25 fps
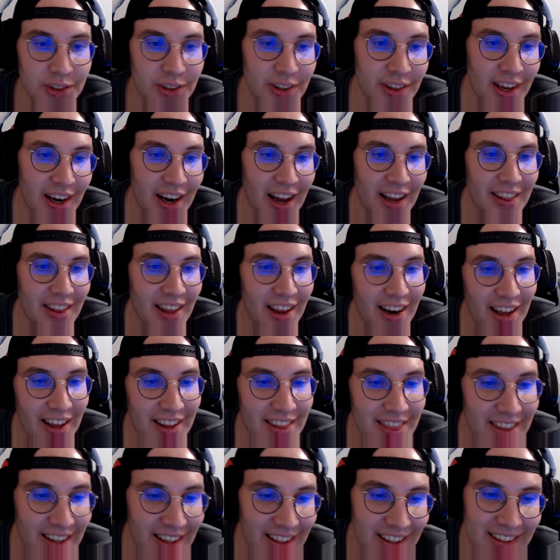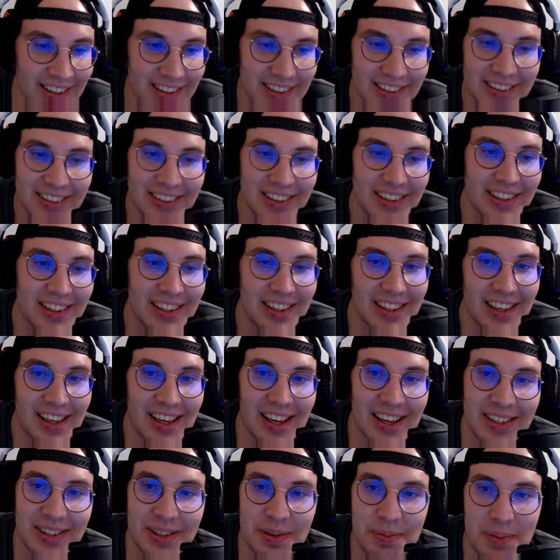And then I think
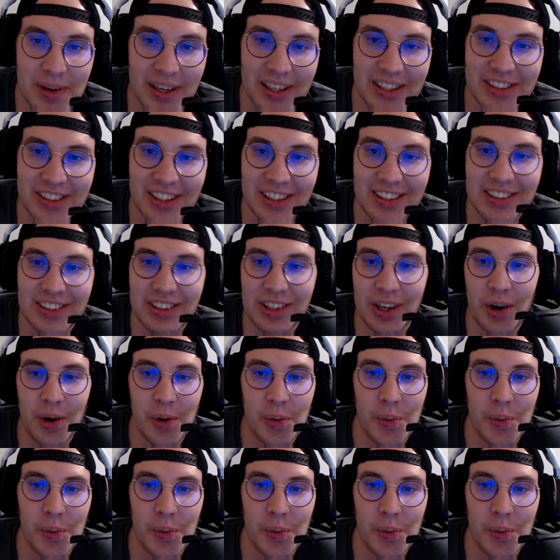it's a big shit show